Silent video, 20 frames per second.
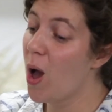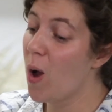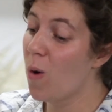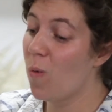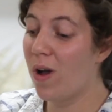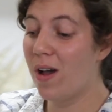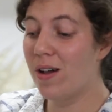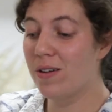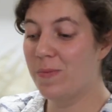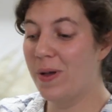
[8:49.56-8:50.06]

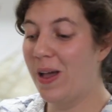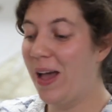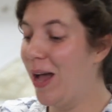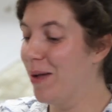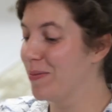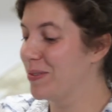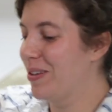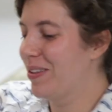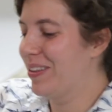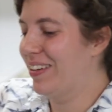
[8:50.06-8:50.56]
Well,
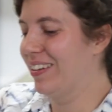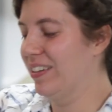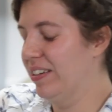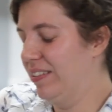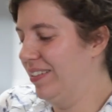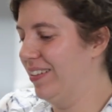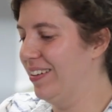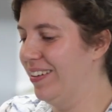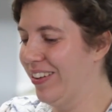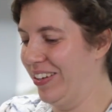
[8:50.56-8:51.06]
perhaps. I think,
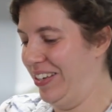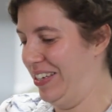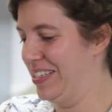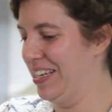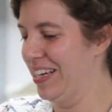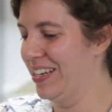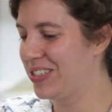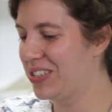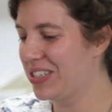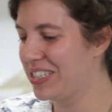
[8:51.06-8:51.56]
like you
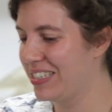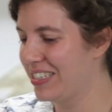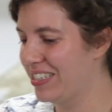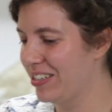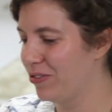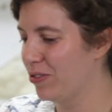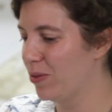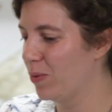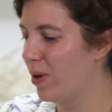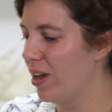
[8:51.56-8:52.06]
say, it's just a
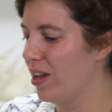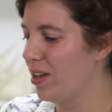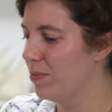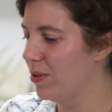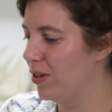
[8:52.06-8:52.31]
different way.